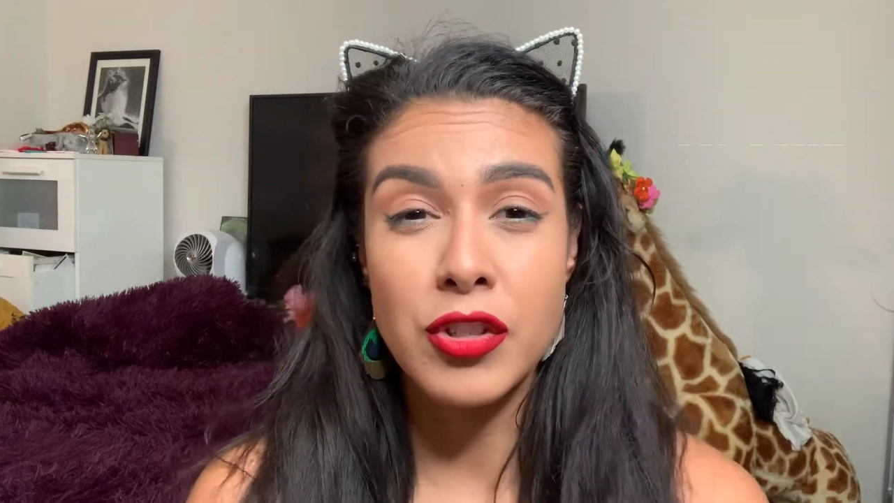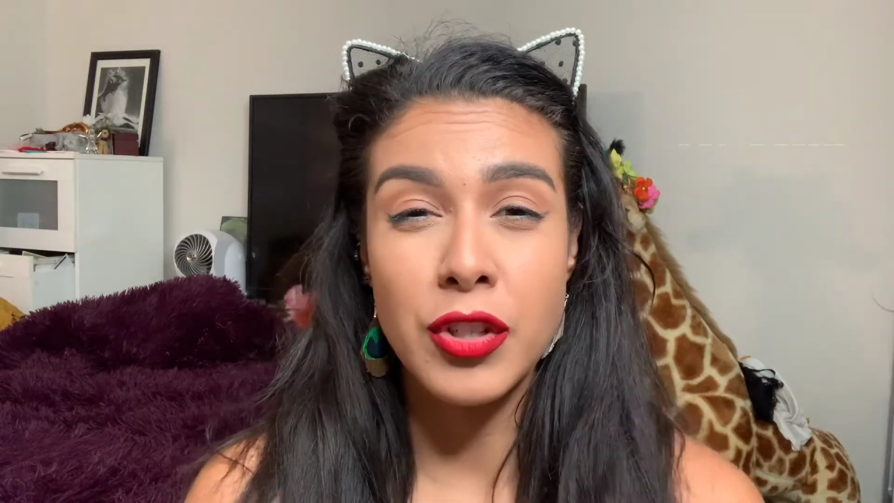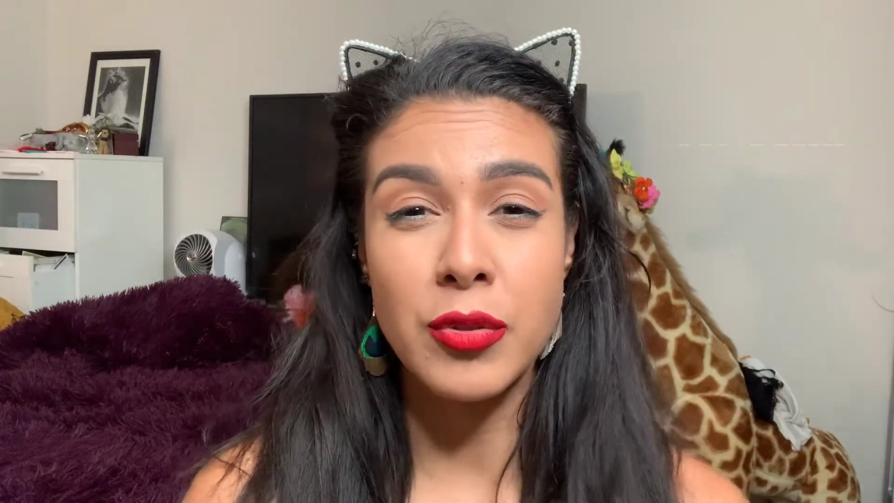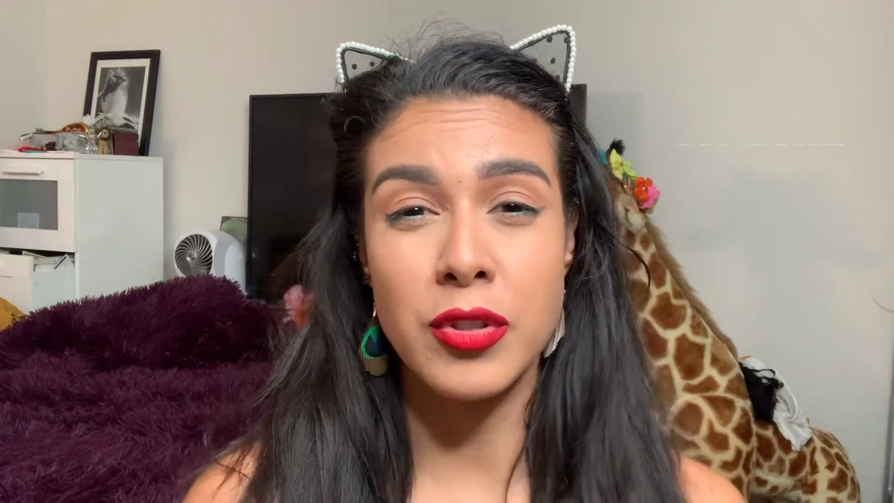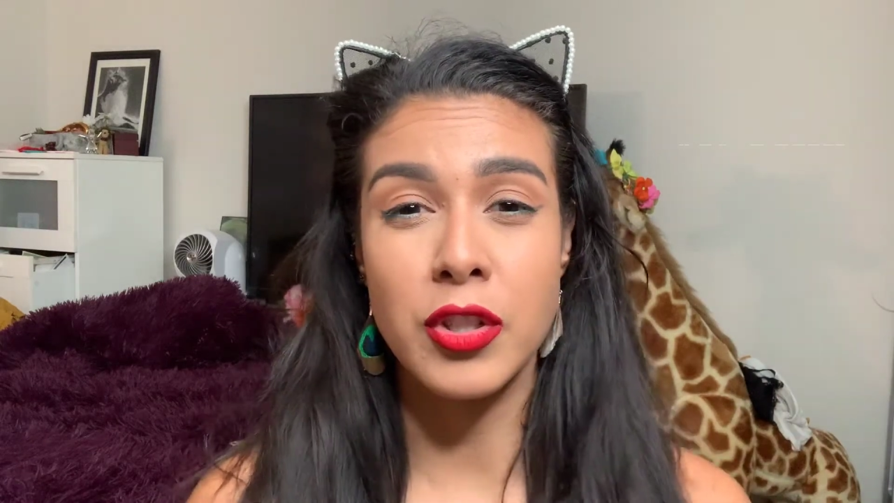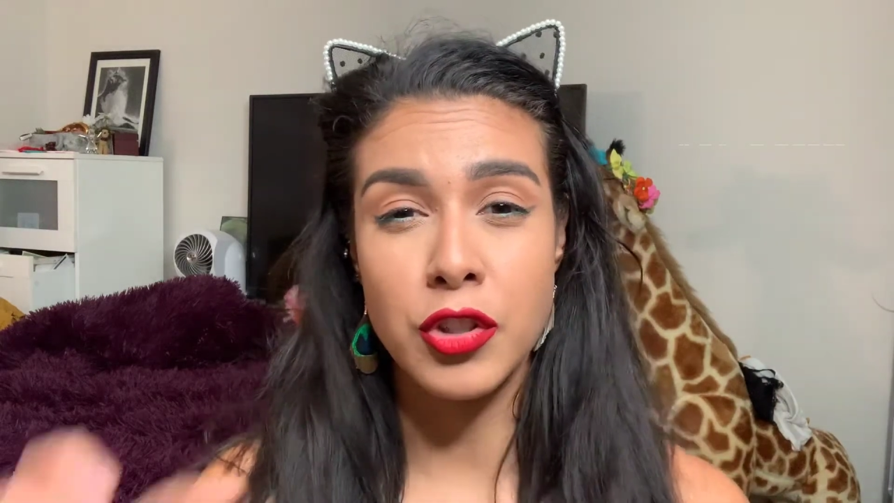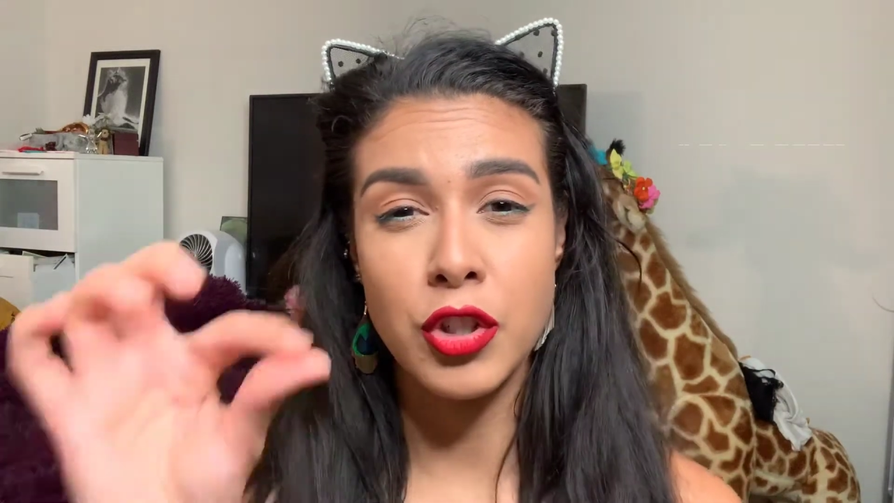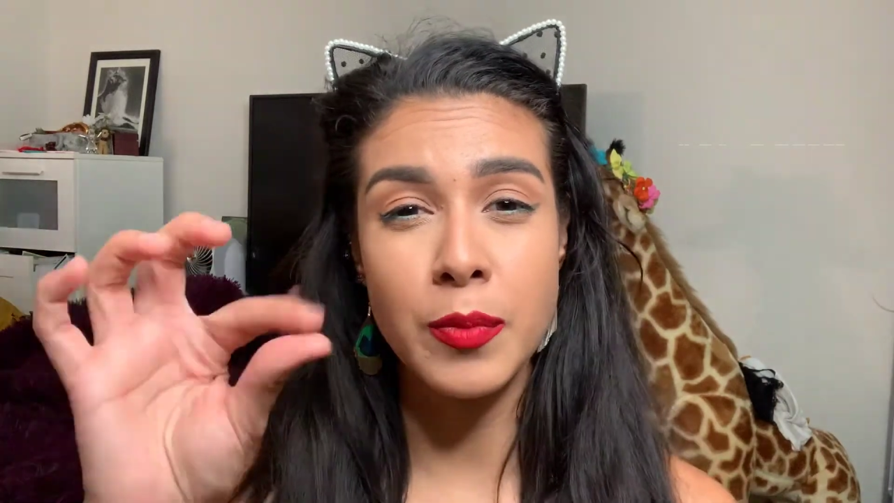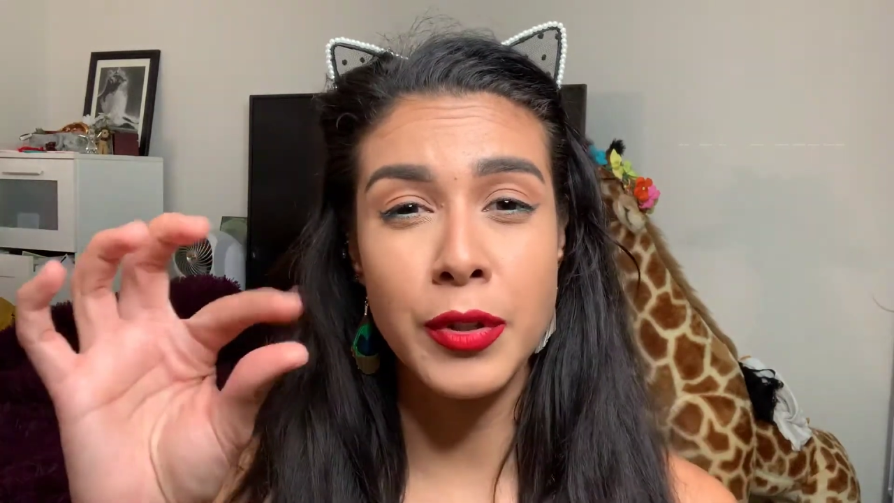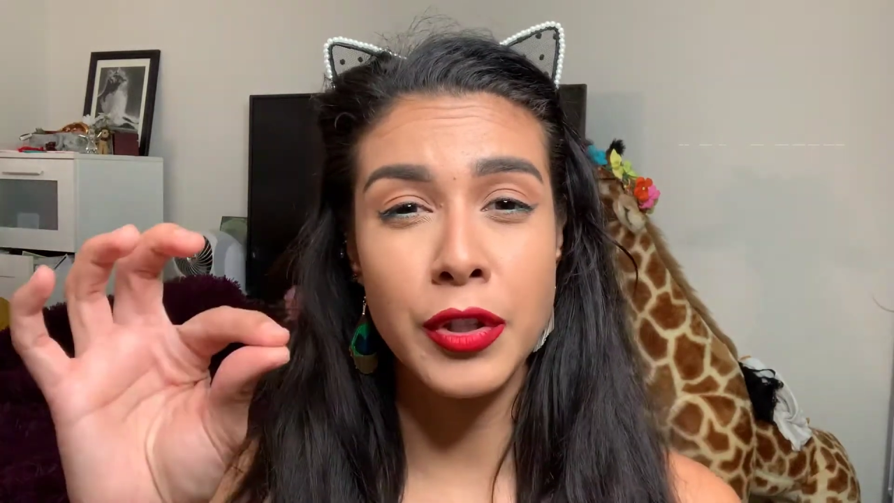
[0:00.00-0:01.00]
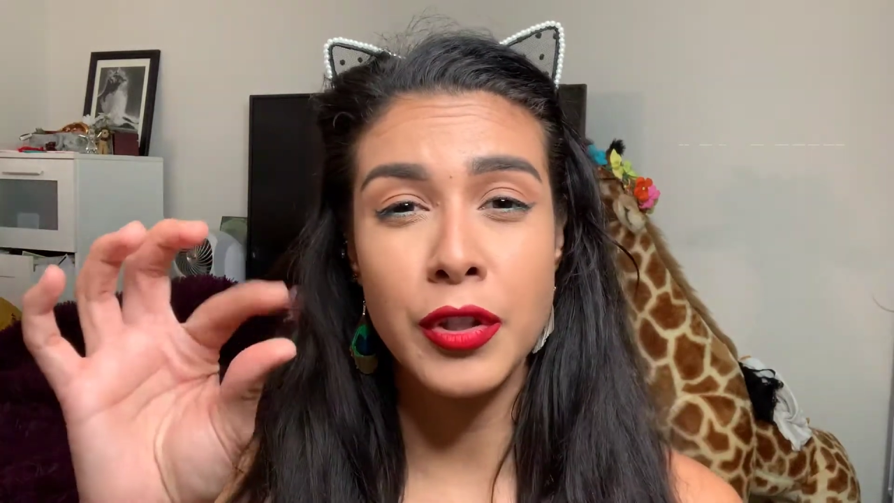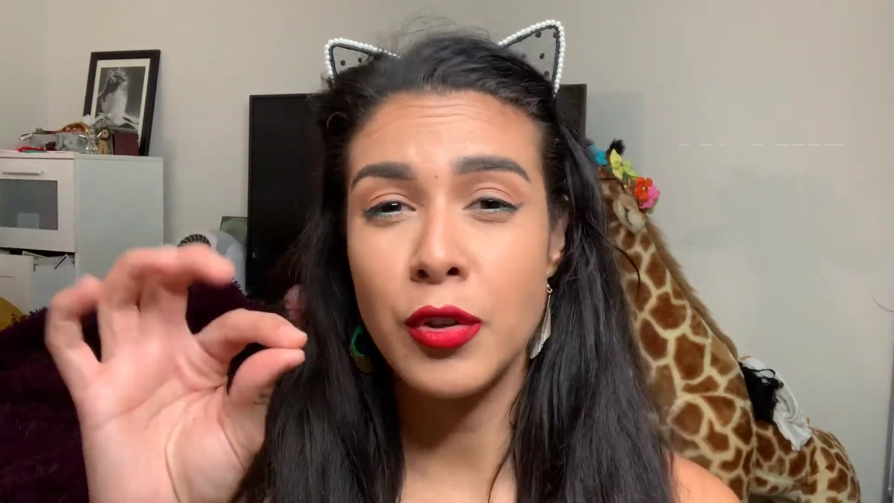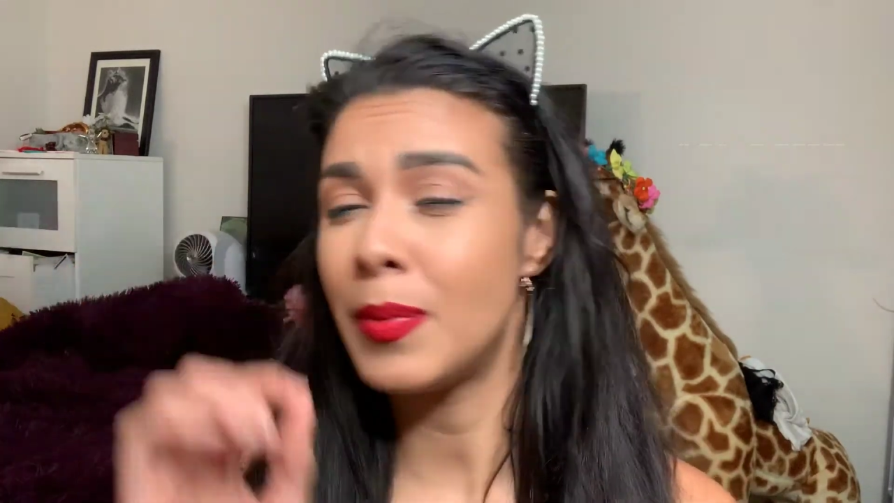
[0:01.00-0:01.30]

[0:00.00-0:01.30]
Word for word: to use the tube glue,